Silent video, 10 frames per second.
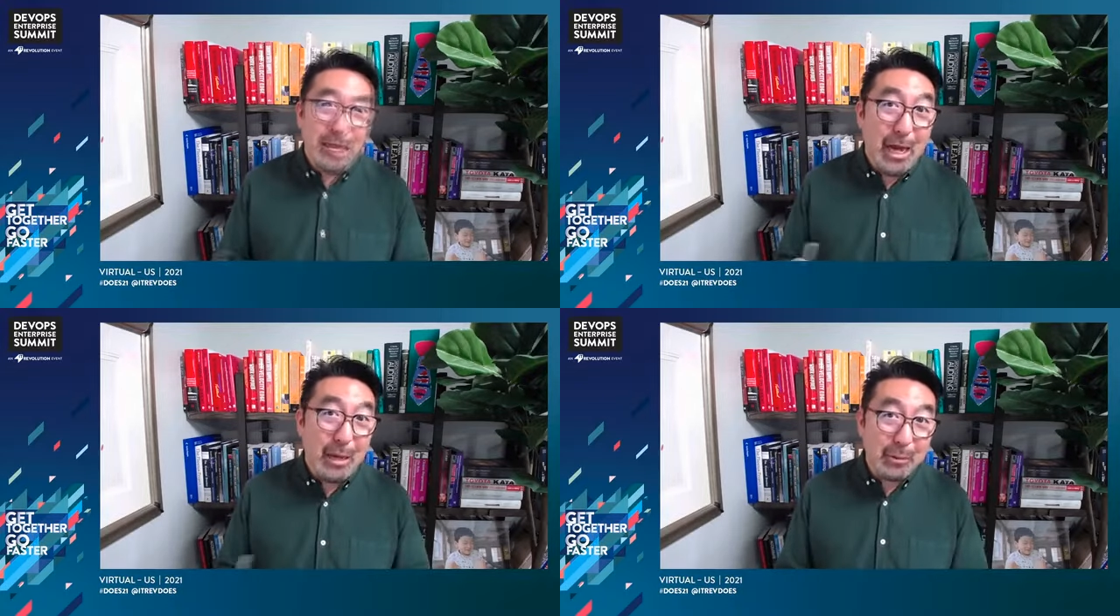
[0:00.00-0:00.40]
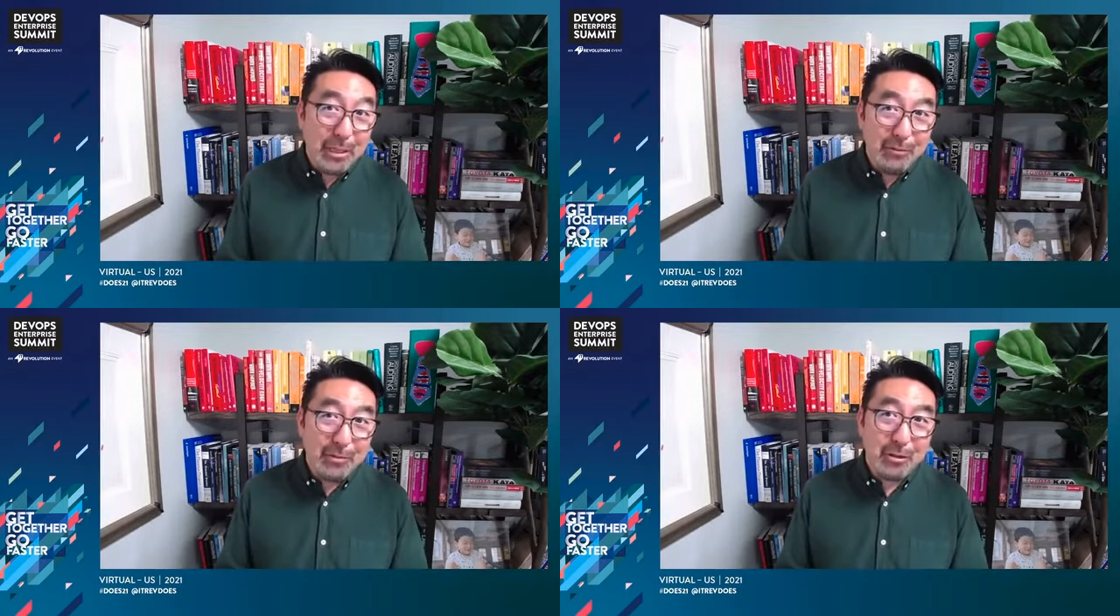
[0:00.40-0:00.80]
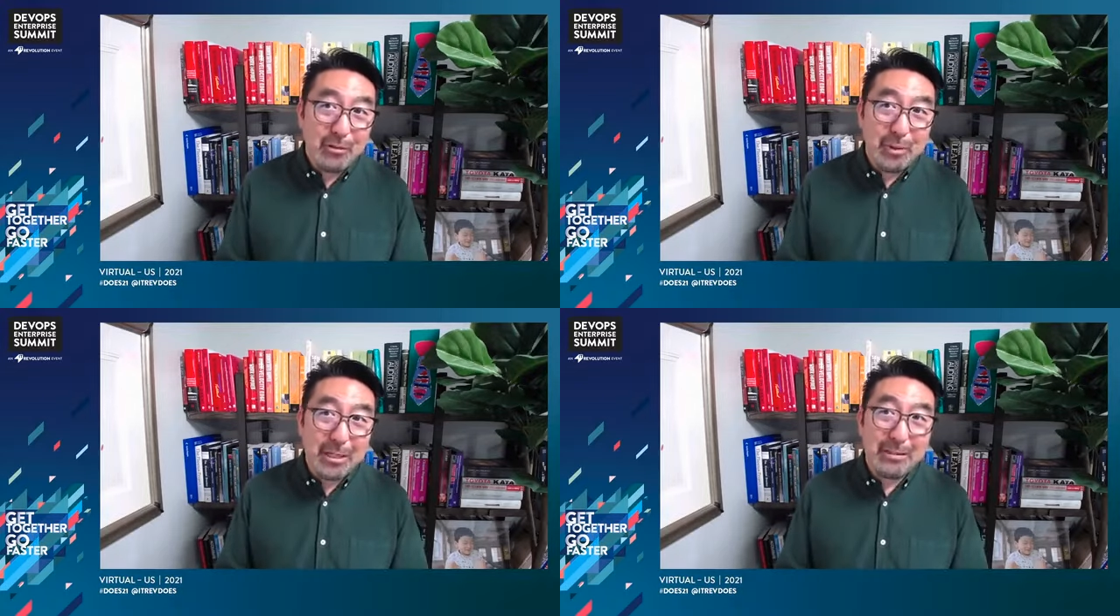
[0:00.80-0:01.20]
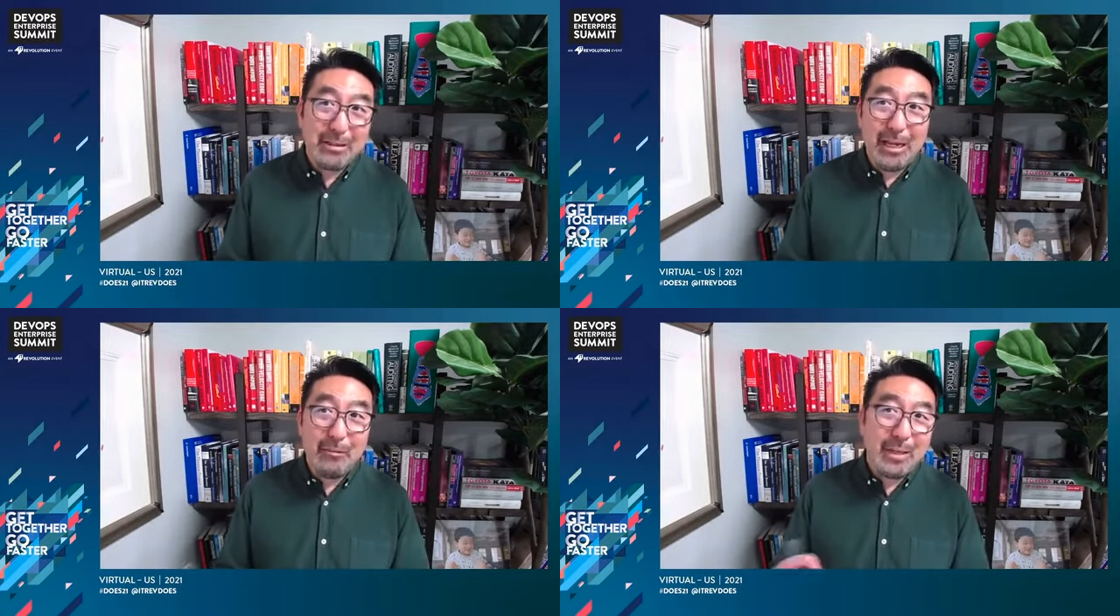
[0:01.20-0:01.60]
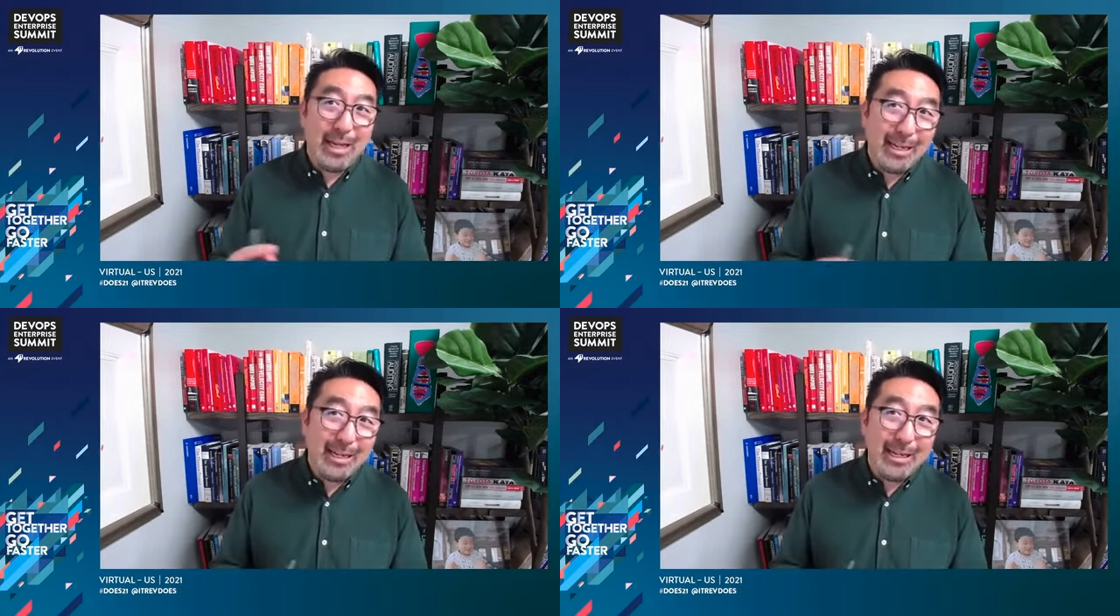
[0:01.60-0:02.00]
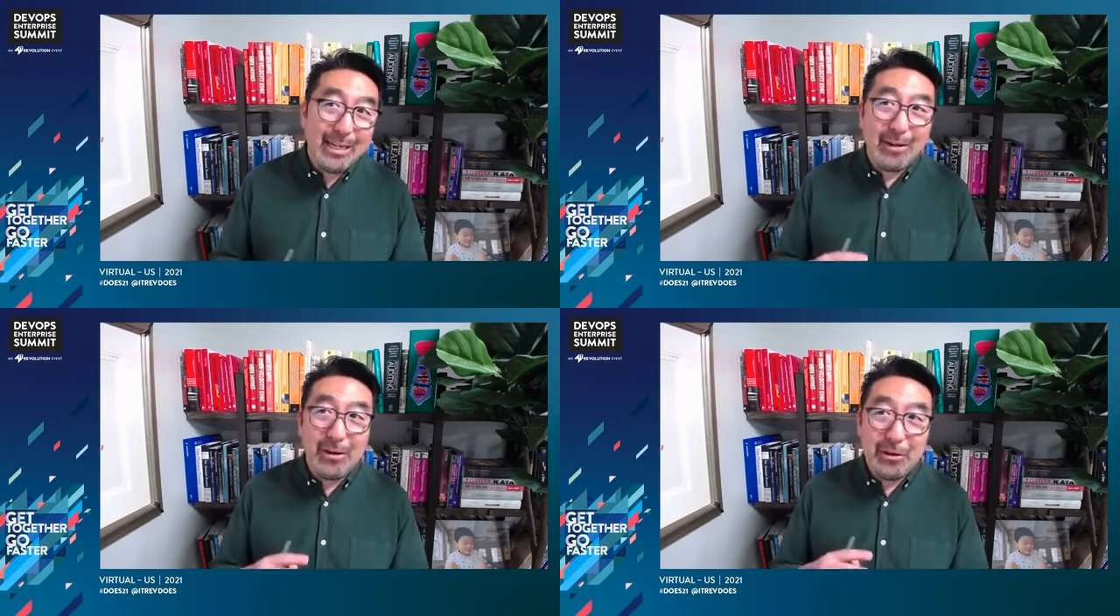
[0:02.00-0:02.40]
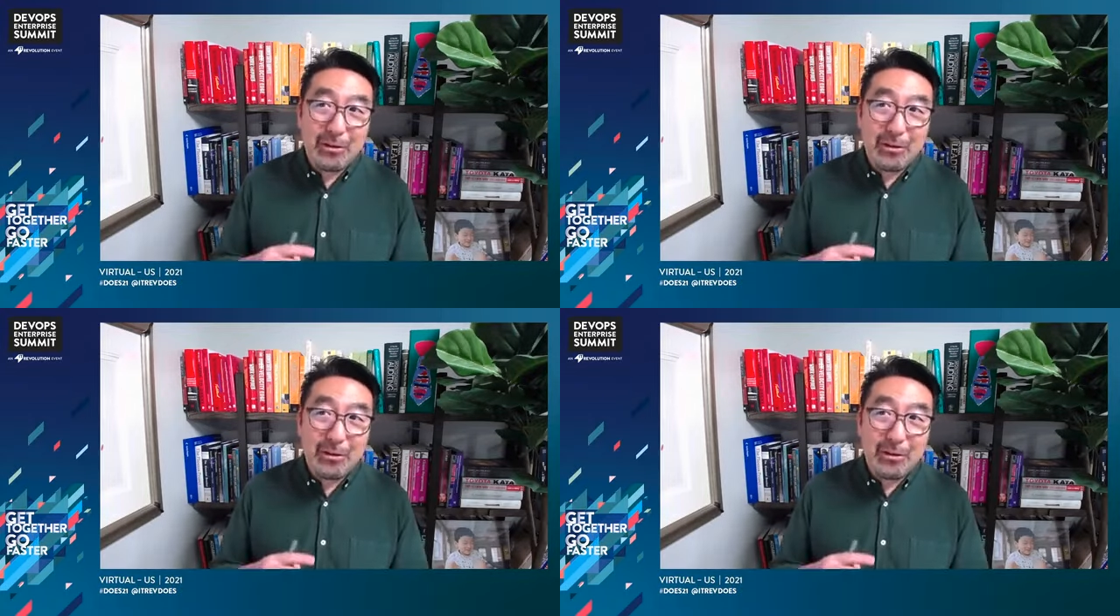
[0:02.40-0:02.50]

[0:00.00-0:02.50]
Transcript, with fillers: I believe this because I have been editing all the